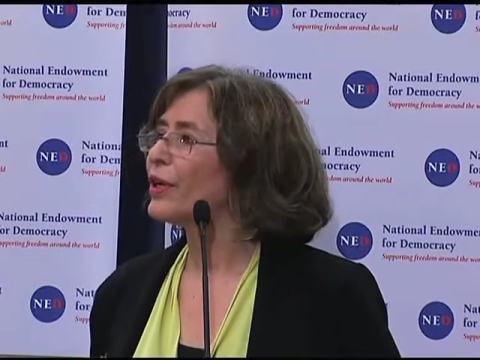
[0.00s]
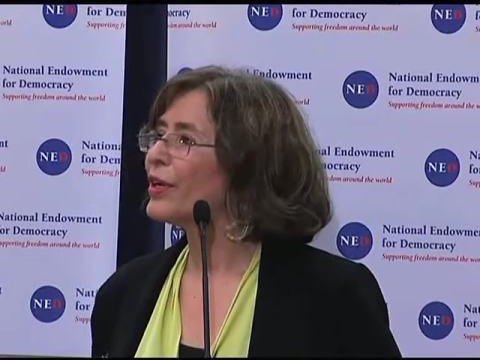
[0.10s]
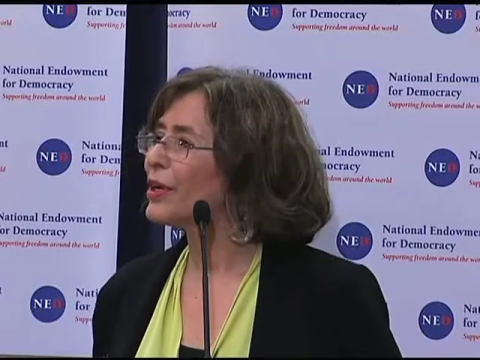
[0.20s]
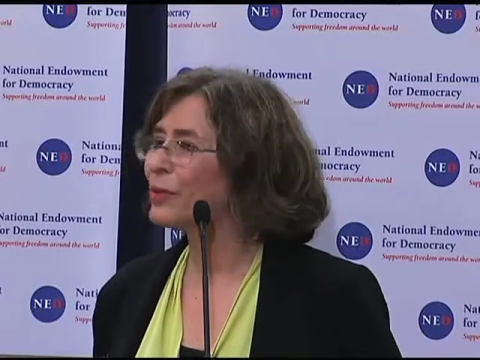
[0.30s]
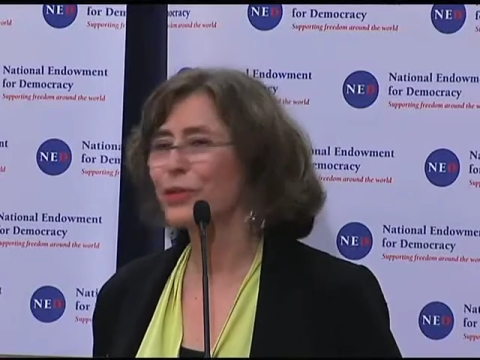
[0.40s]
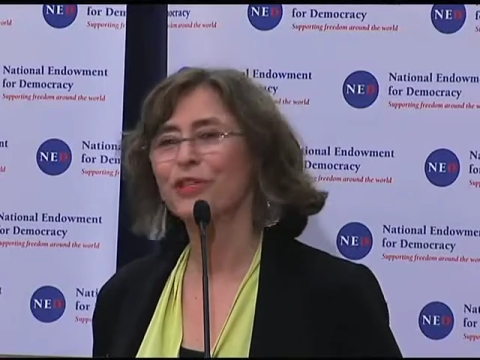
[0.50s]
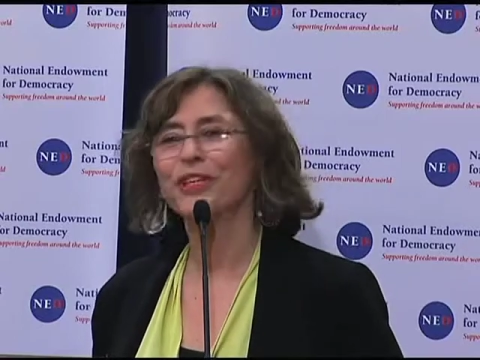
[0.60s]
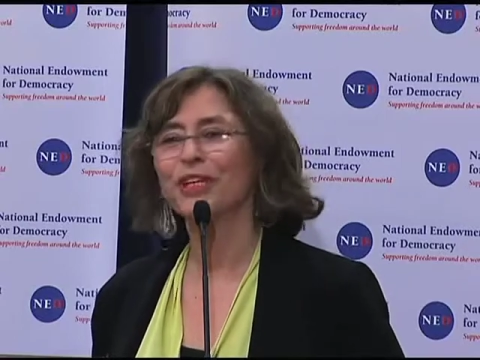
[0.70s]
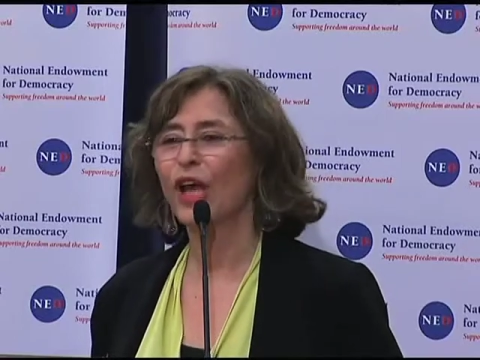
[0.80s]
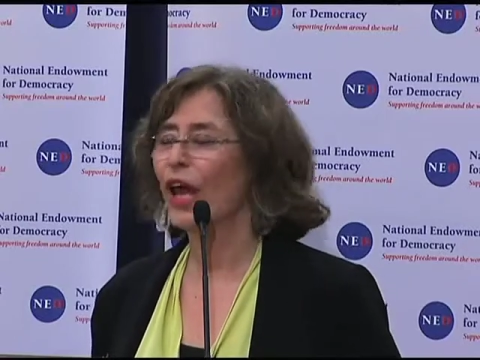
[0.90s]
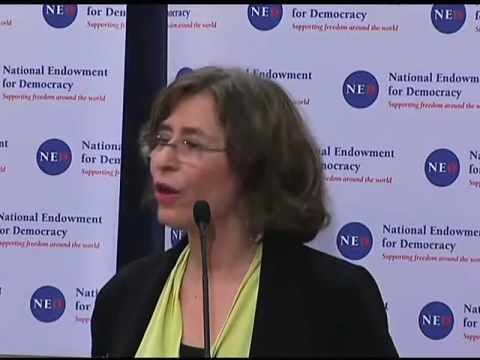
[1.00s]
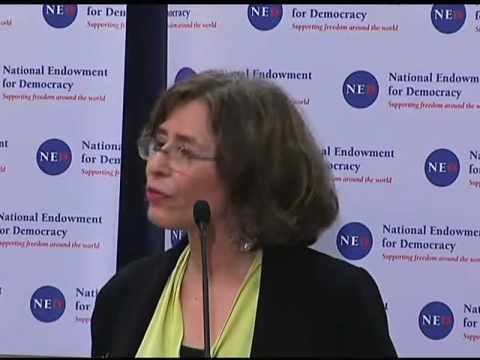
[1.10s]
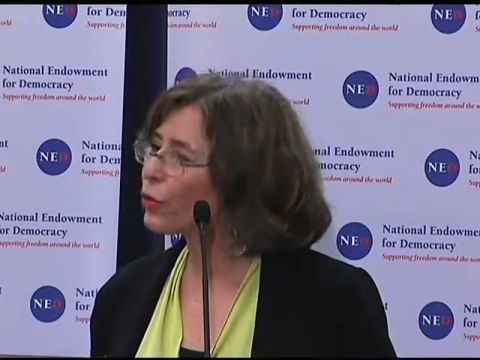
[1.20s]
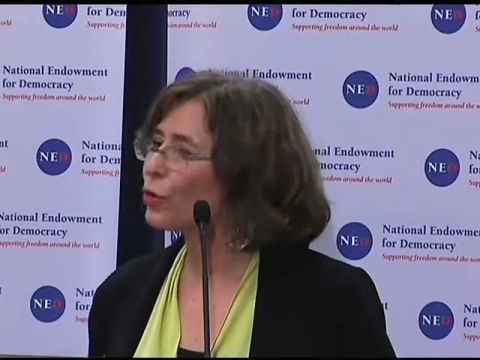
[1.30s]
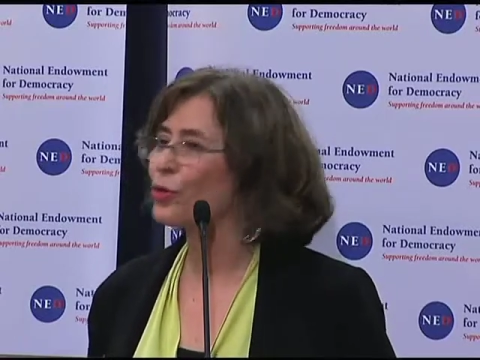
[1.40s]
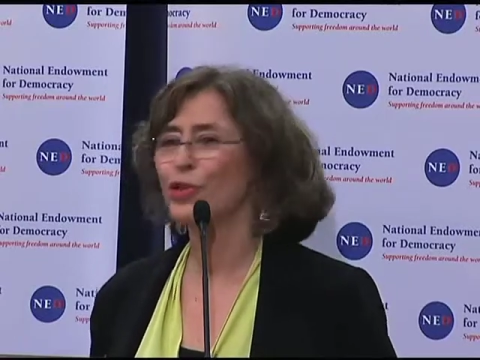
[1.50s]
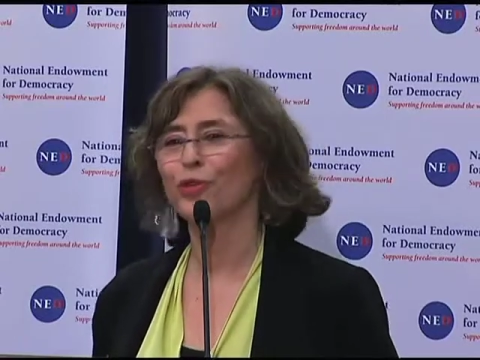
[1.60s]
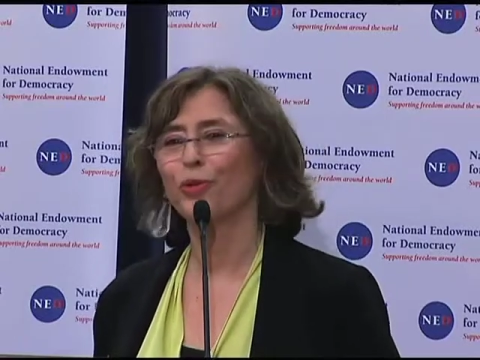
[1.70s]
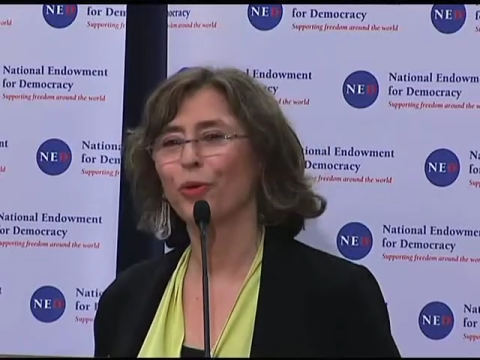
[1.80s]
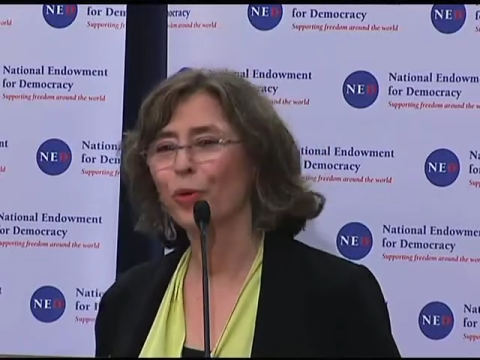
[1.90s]
liberty, and of
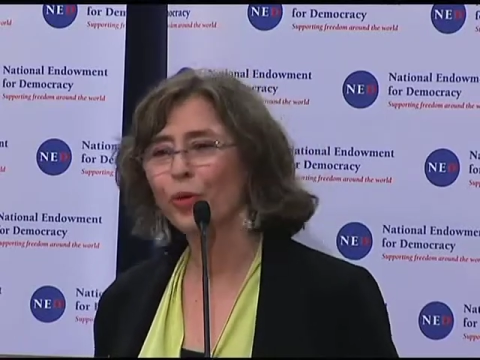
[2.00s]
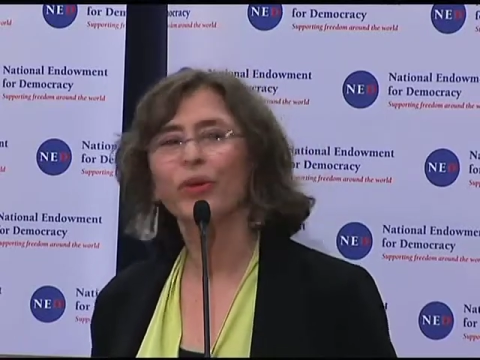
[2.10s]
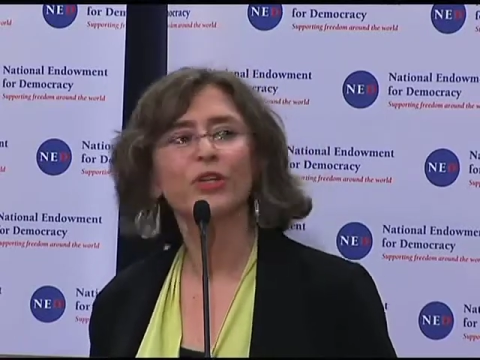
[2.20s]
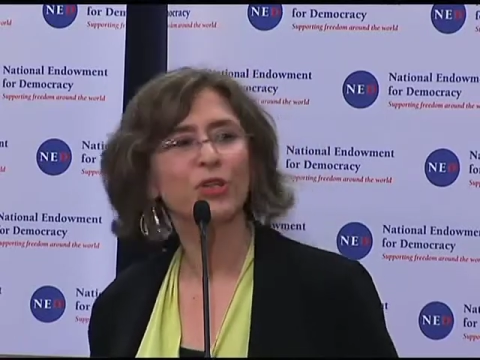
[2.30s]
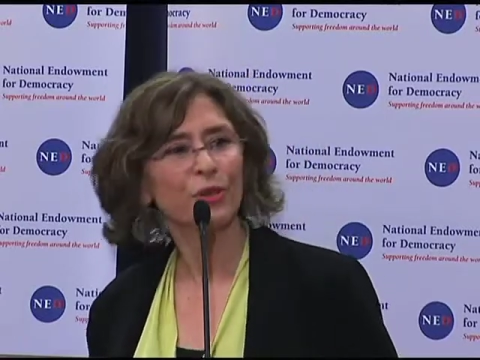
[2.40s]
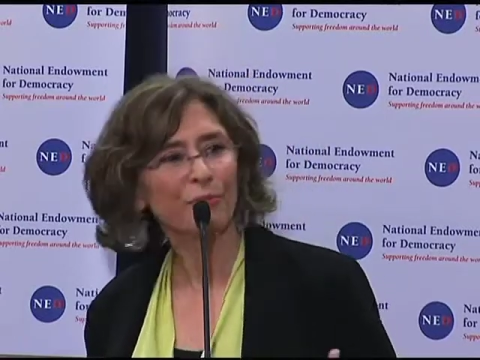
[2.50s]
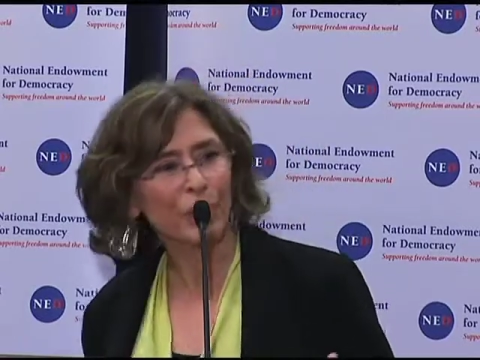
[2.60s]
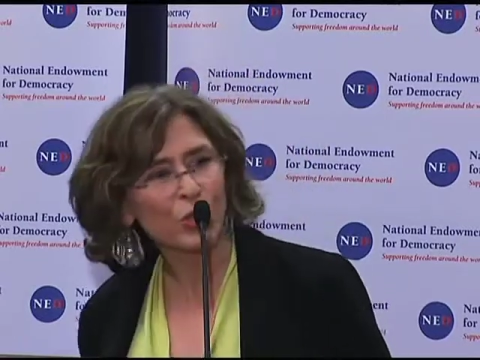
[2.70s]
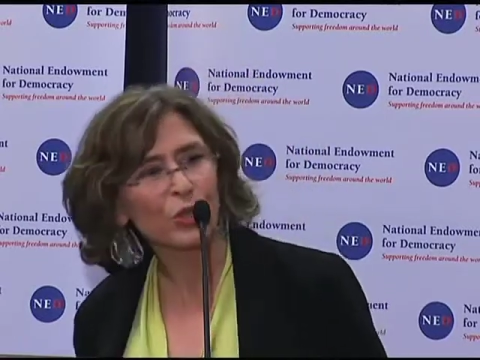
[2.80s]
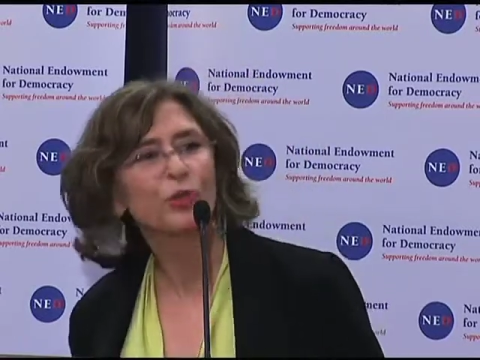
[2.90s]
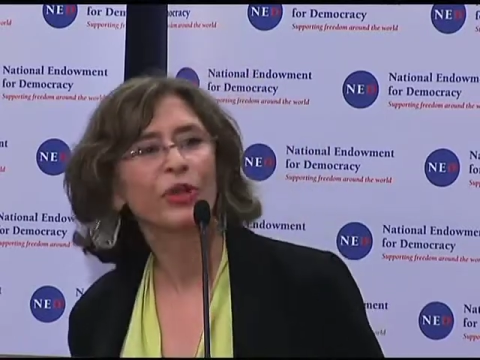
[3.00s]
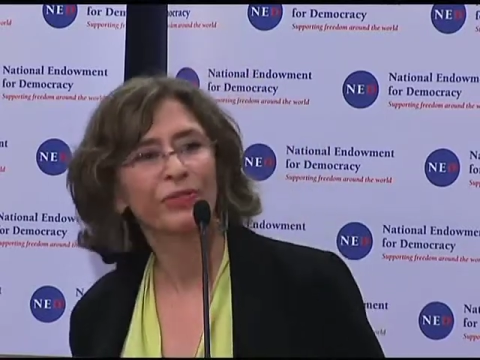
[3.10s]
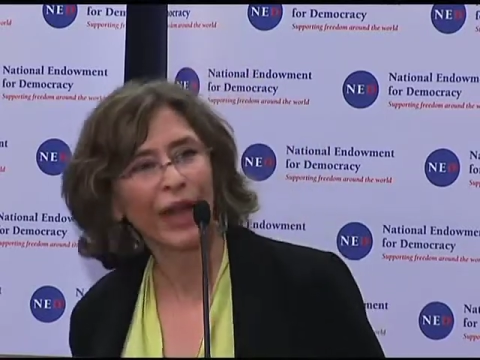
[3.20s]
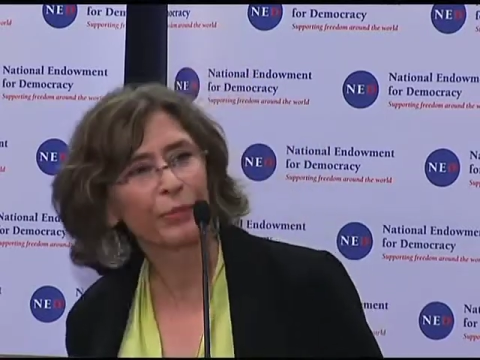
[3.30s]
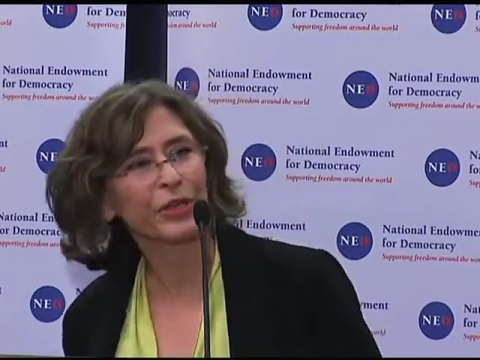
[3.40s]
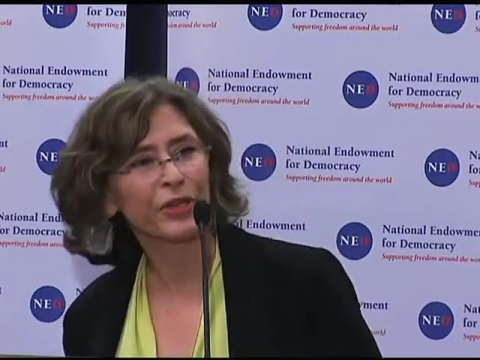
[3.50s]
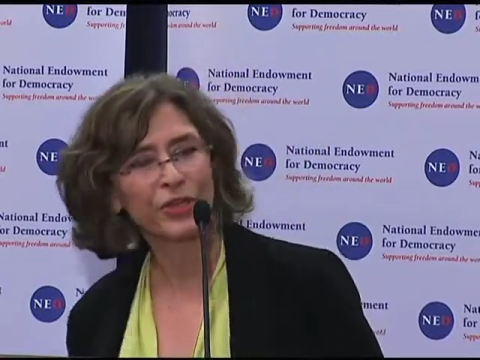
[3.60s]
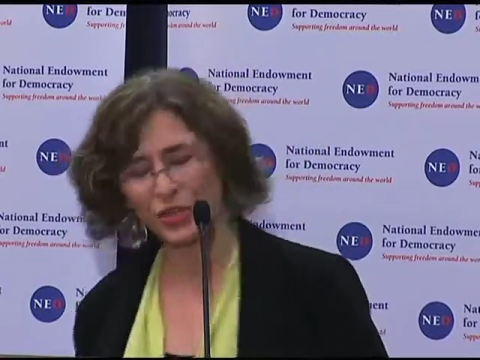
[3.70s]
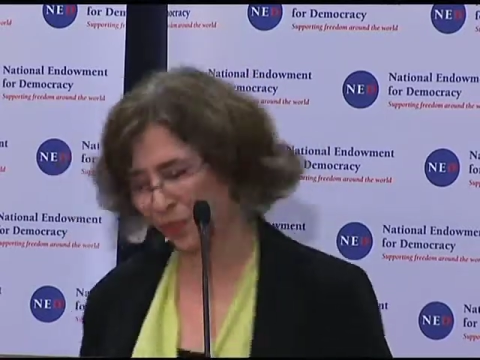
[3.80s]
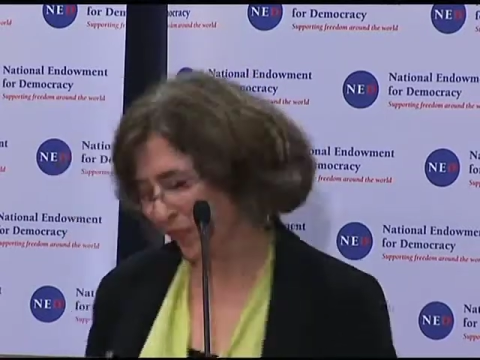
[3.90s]
course, always, pursuit of
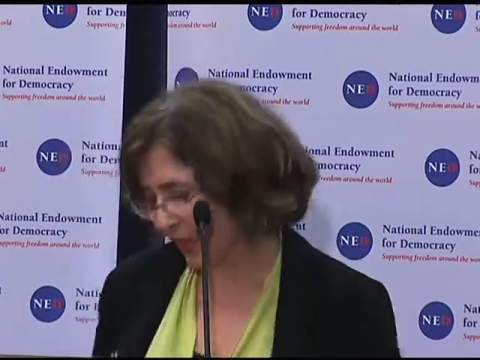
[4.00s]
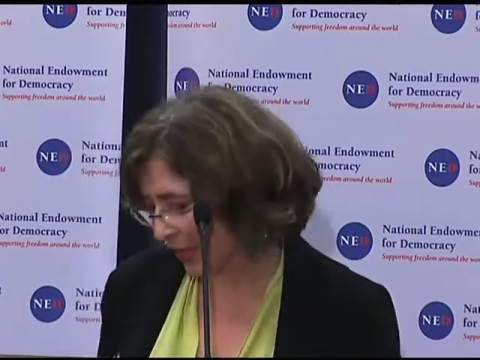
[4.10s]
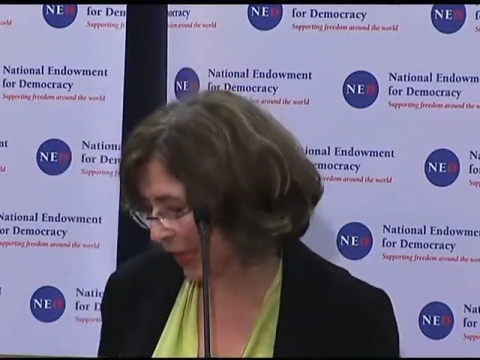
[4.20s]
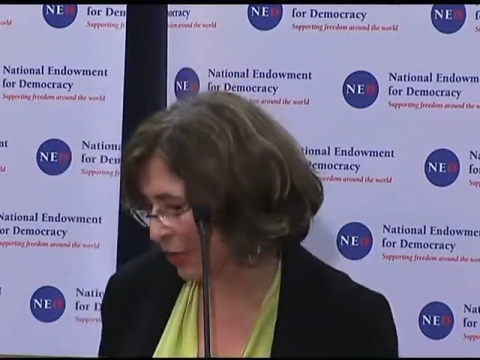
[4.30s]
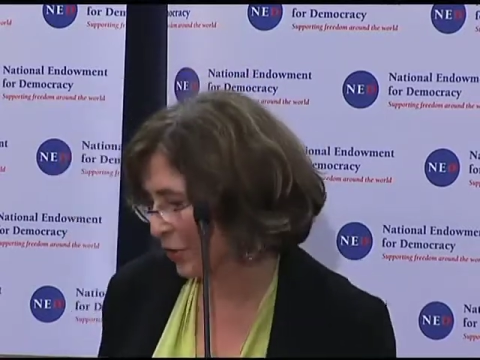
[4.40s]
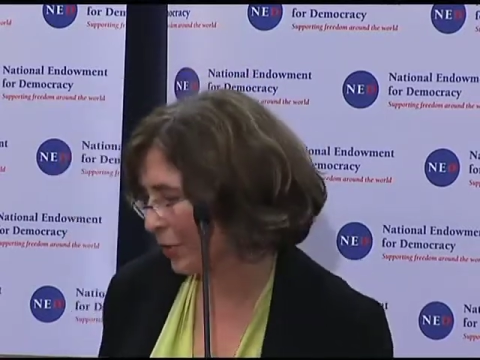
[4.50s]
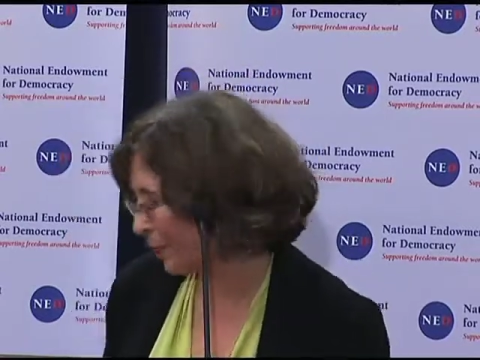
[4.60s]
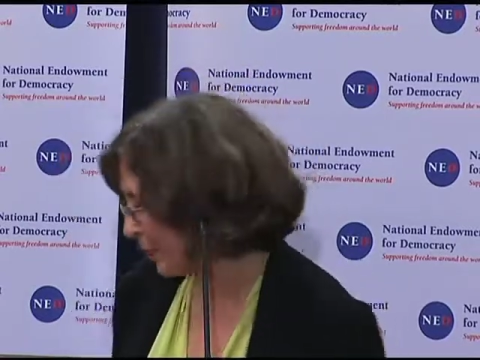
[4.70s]
happiness. Thank you.